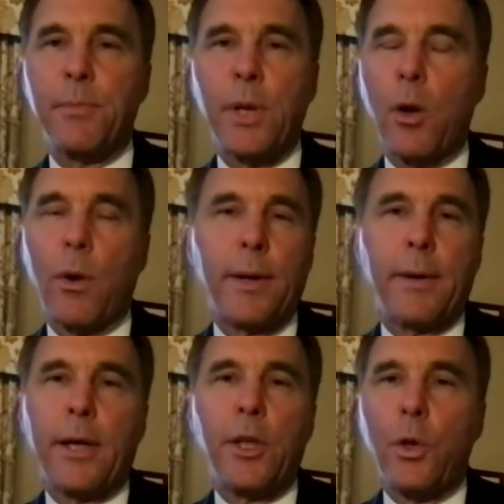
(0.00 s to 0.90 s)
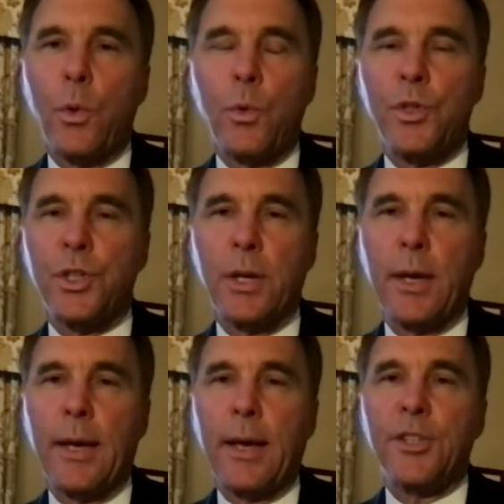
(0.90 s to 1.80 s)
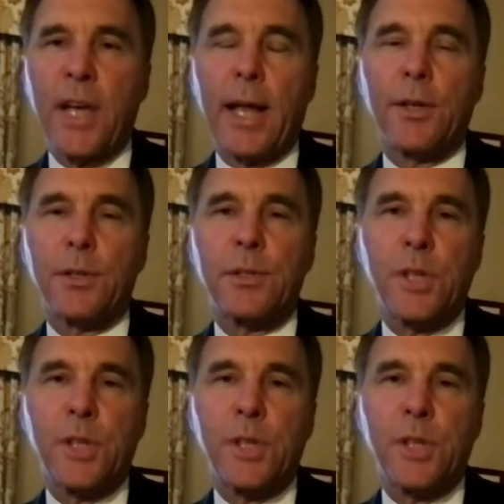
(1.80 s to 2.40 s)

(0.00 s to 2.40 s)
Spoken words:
you know, a huge challenge.